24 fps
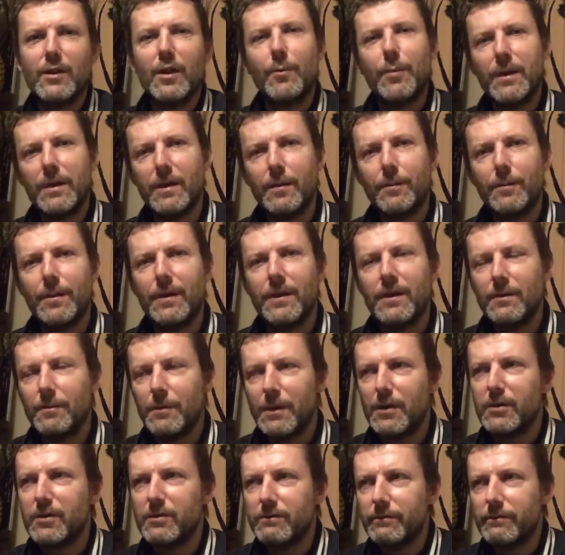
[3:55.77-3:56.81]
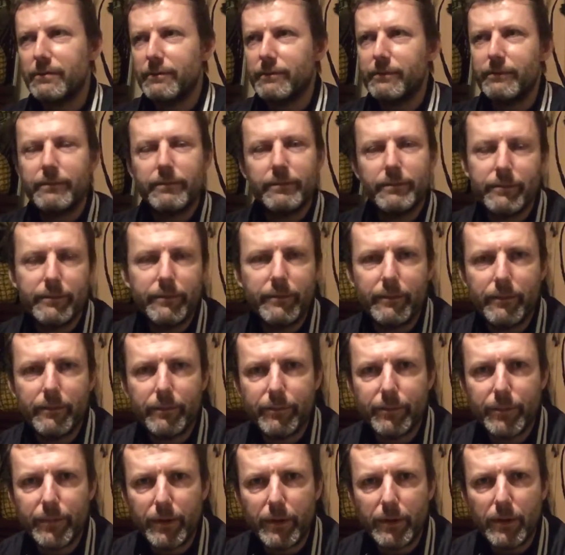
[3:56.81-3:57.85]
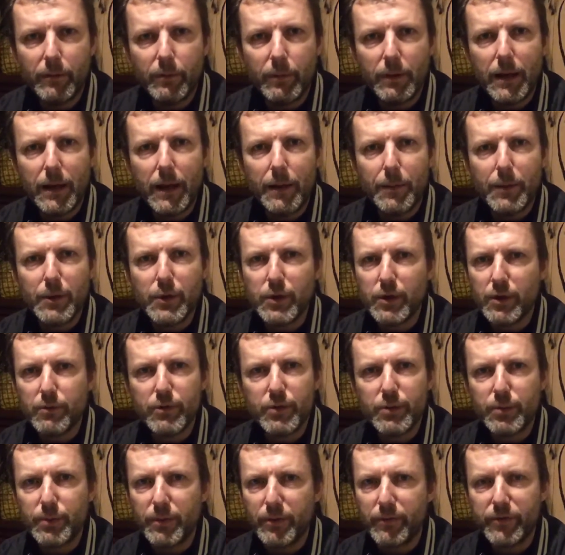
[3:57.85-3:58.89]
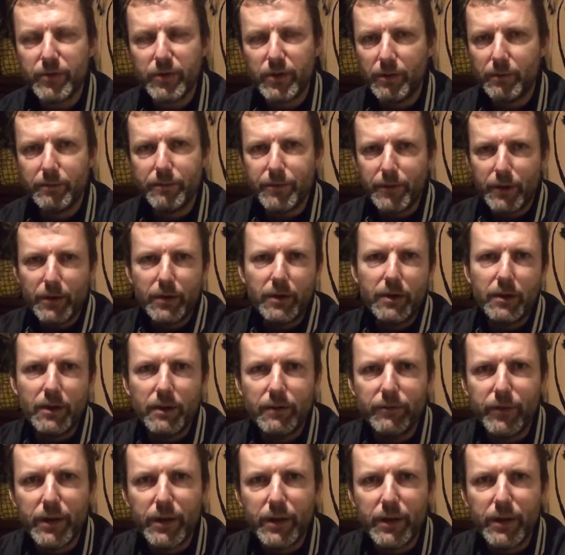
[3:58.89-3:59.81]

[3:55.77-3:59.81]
bet you mix lemon juice with some fucking